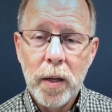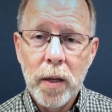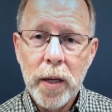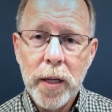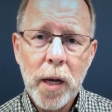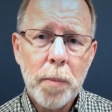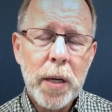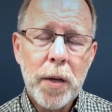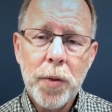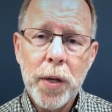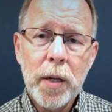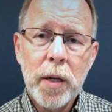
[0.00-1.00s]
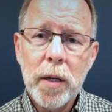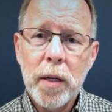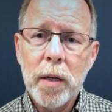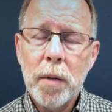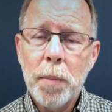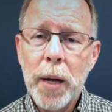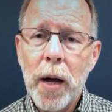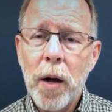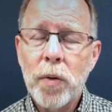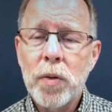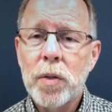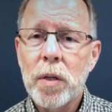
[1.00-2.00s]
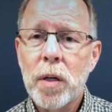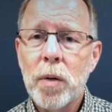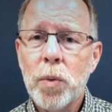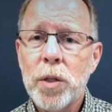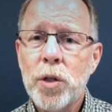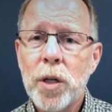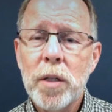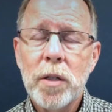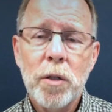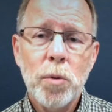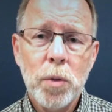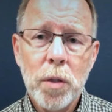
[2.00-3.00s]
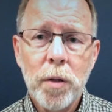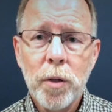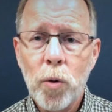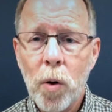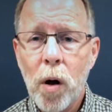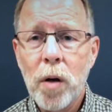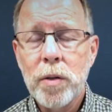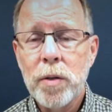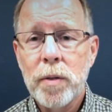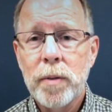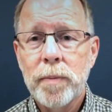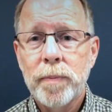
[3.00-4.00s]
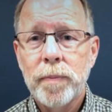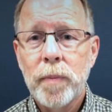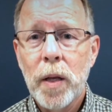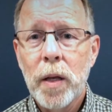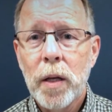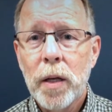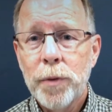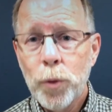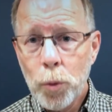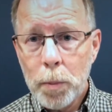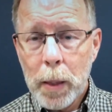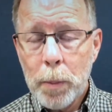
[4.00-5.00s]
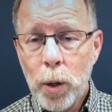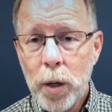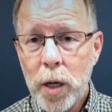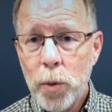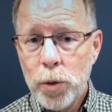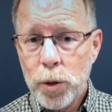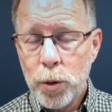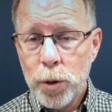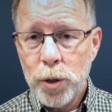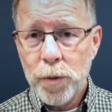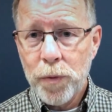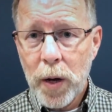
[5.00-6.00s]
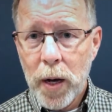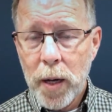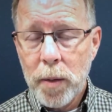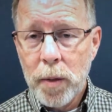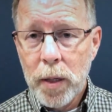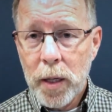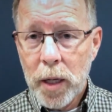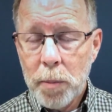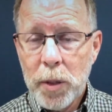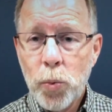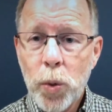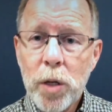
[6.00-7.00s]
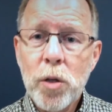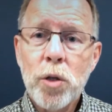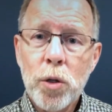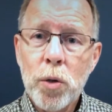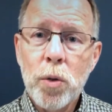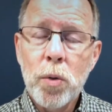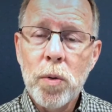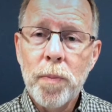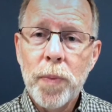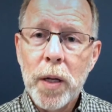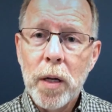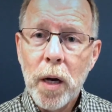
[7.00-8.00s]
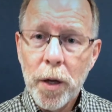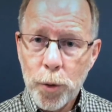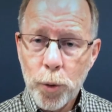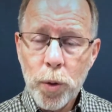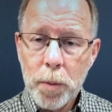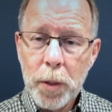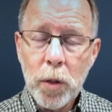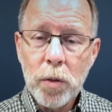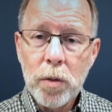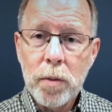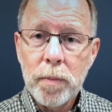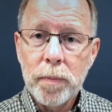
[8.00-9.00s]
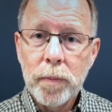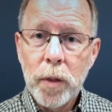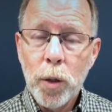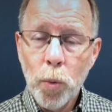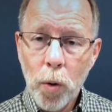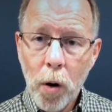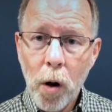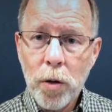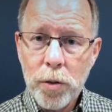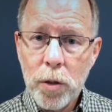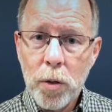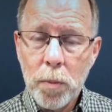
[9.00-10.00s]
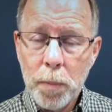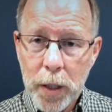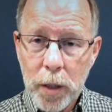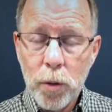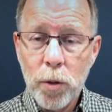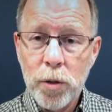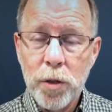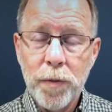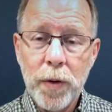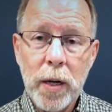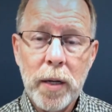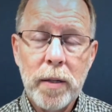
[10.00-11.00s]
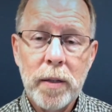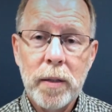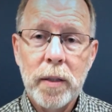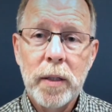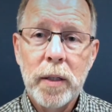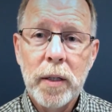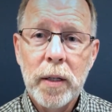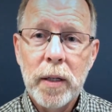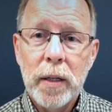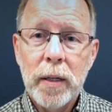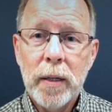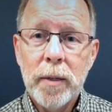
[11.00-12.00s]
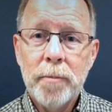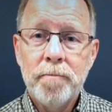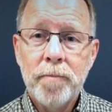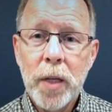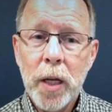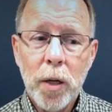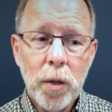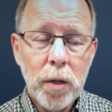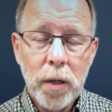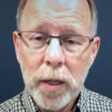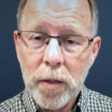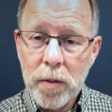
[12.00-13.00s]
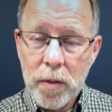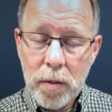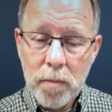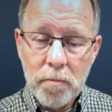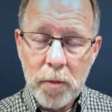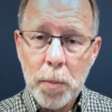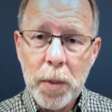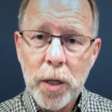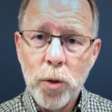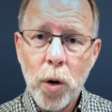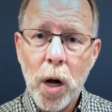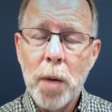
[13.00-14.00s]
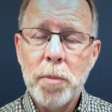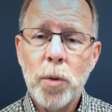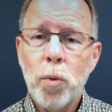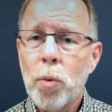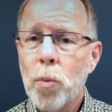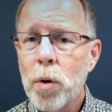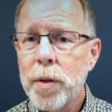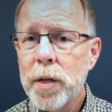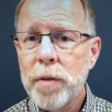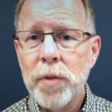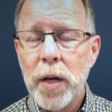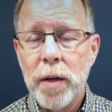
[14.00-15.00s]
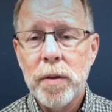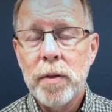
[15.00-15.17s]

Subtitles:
It got me to thinking about when Jesus was on the cross. If you remember, he was crucified in between two other criminals who were also being crucified. They had committed crimes that were worthy of death.